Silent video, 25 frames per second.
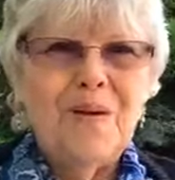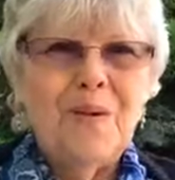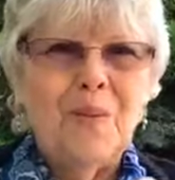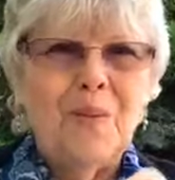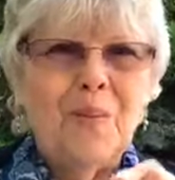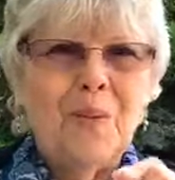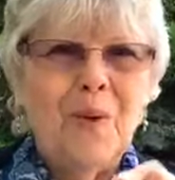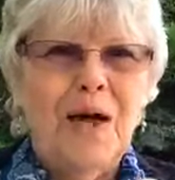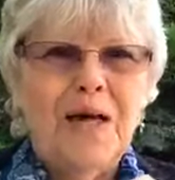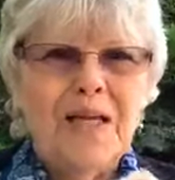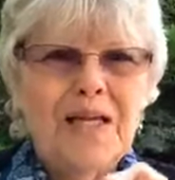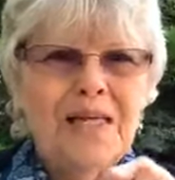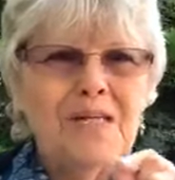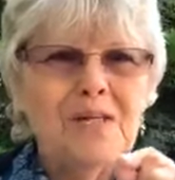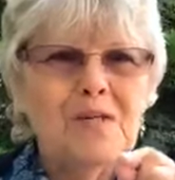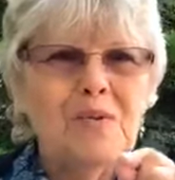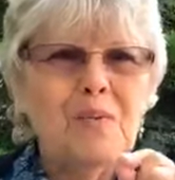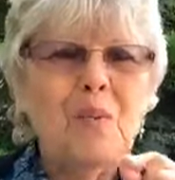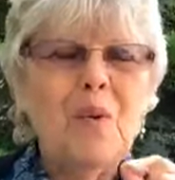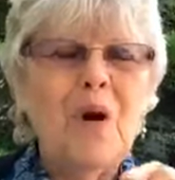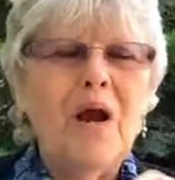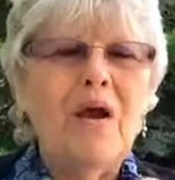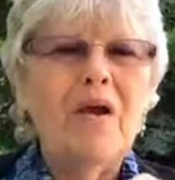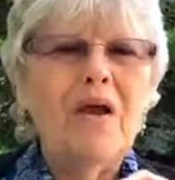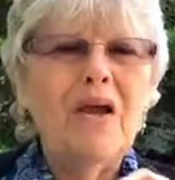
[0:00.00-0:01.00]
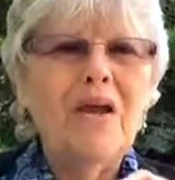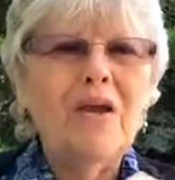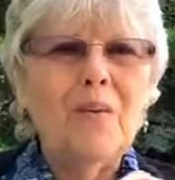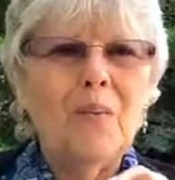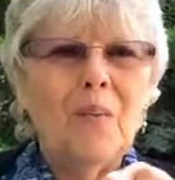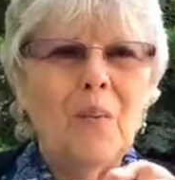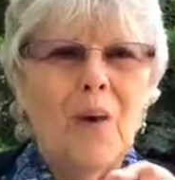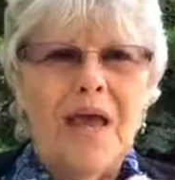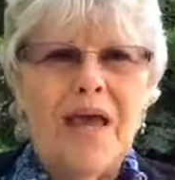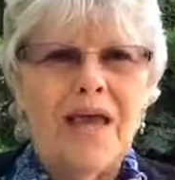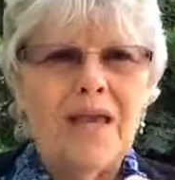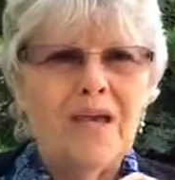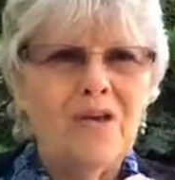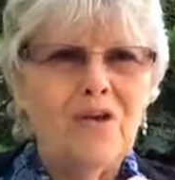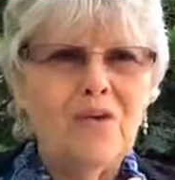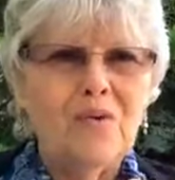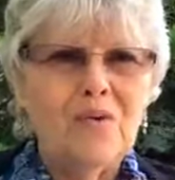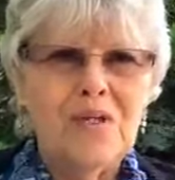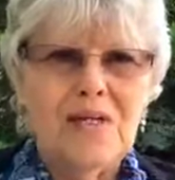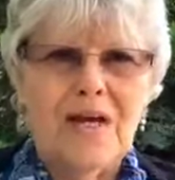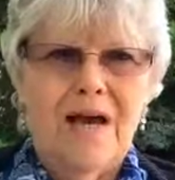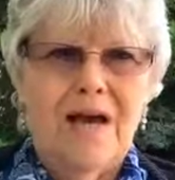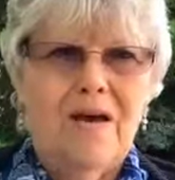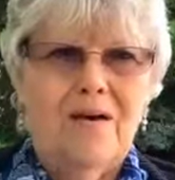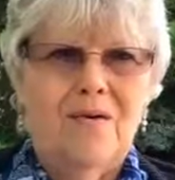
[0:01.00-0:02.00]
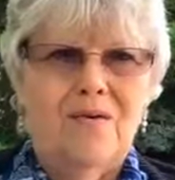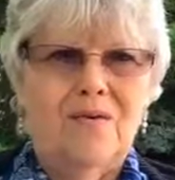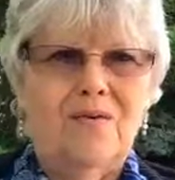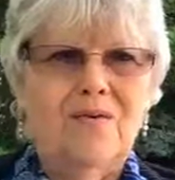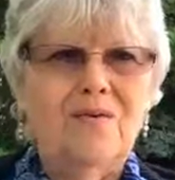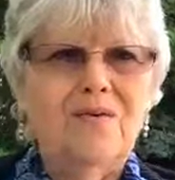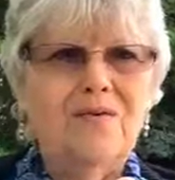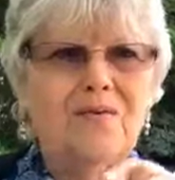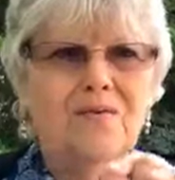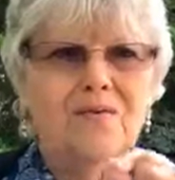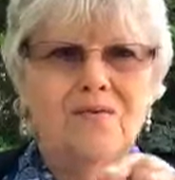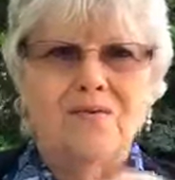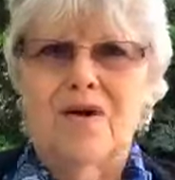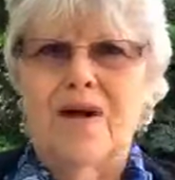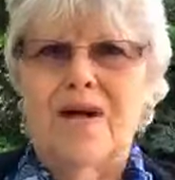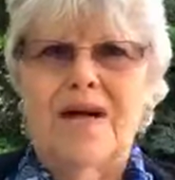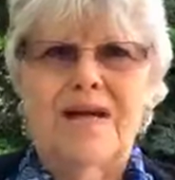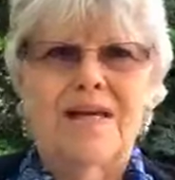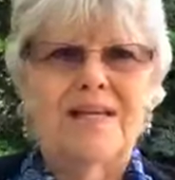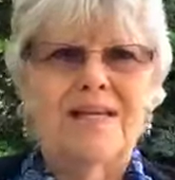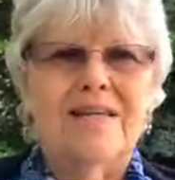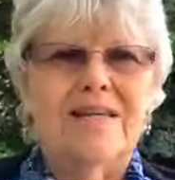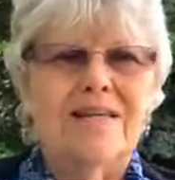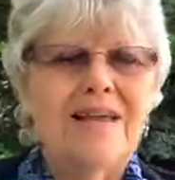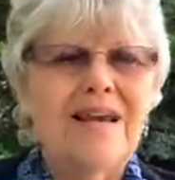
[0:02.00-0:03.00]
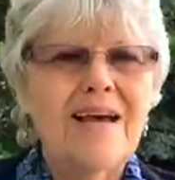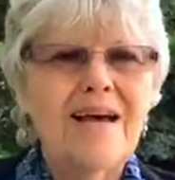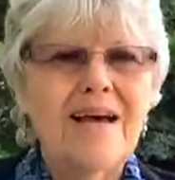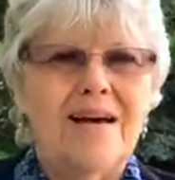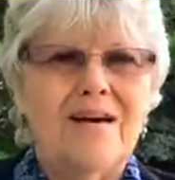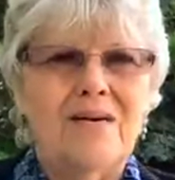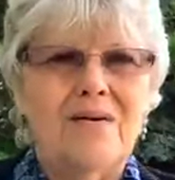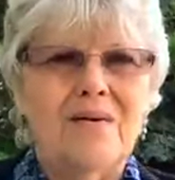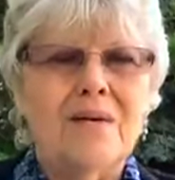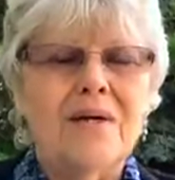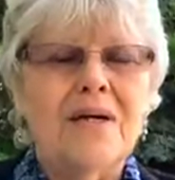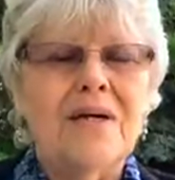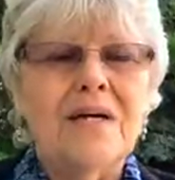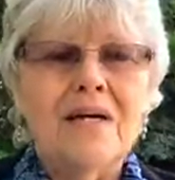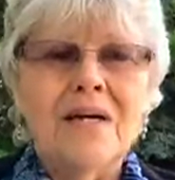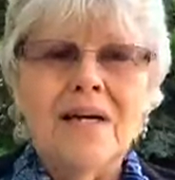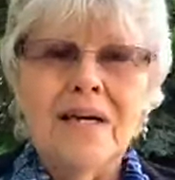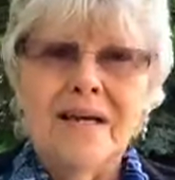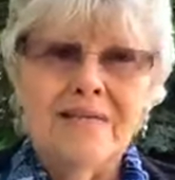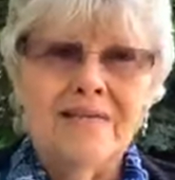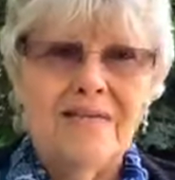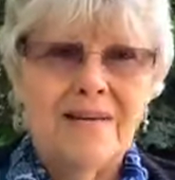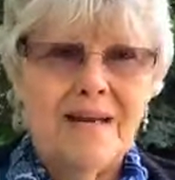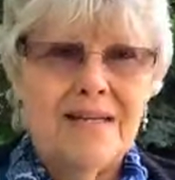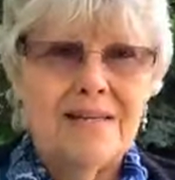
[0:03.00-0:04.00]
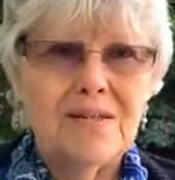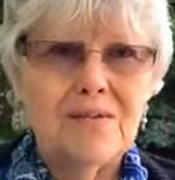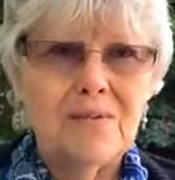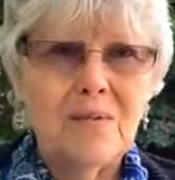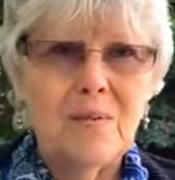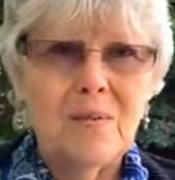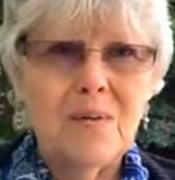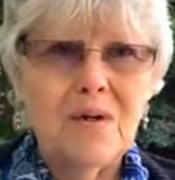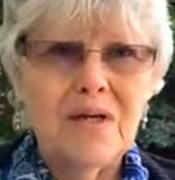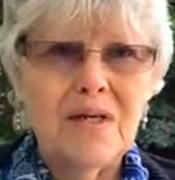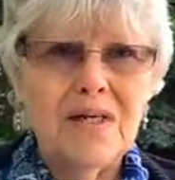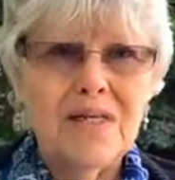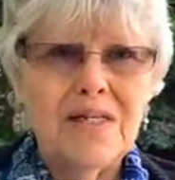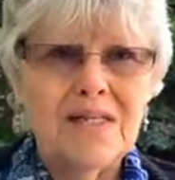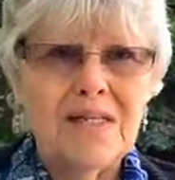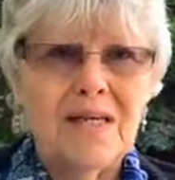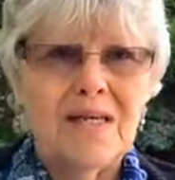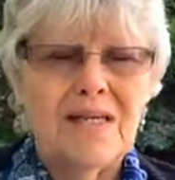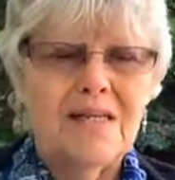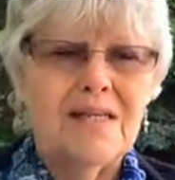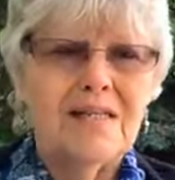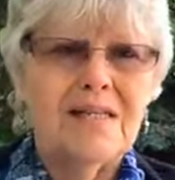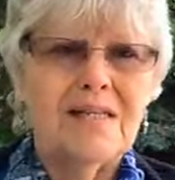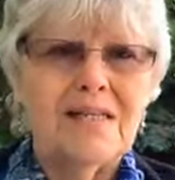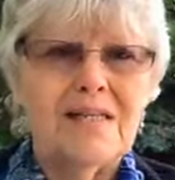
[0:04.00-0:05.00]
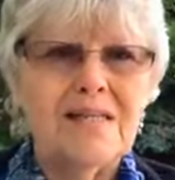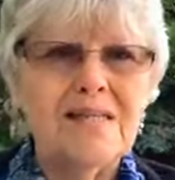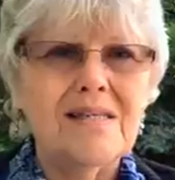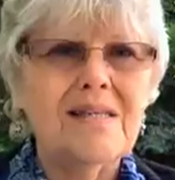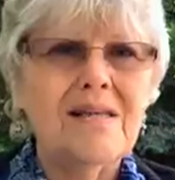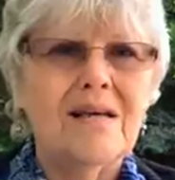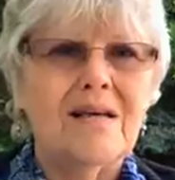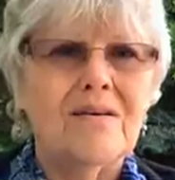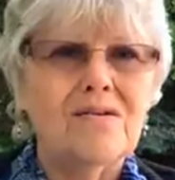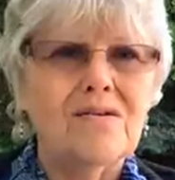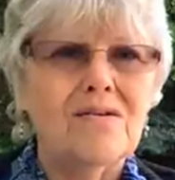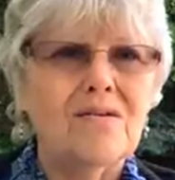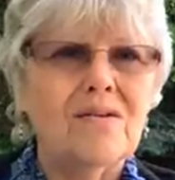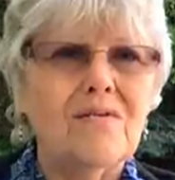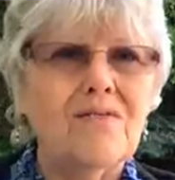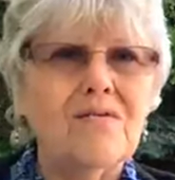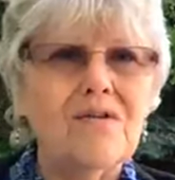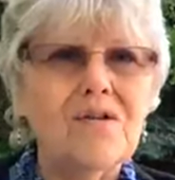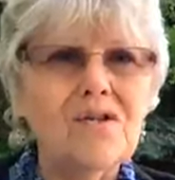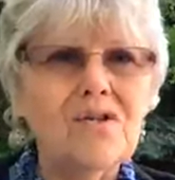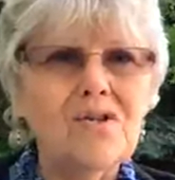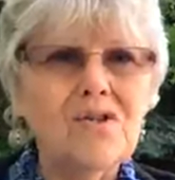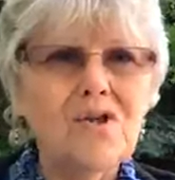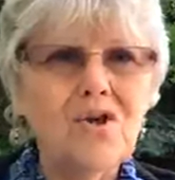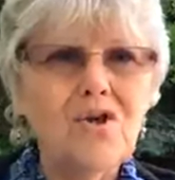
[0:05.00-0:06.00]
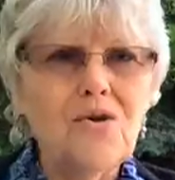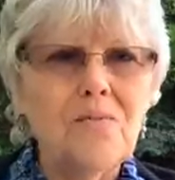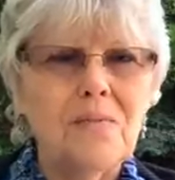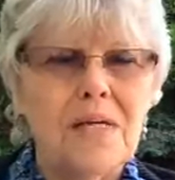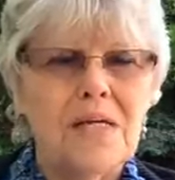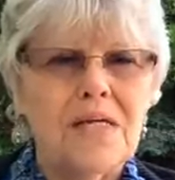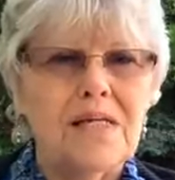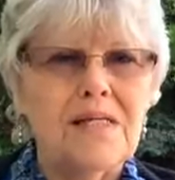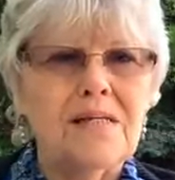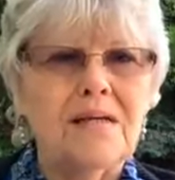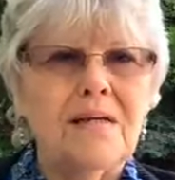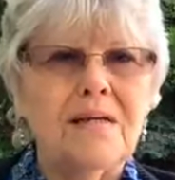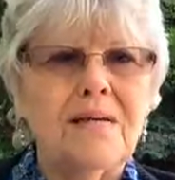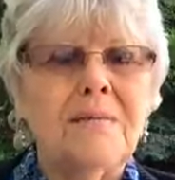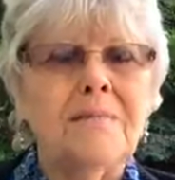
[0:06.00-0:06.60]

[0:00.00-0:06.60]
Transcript: What is weighing, weighing you down right now? And that's what we're going to take into this council of discernment.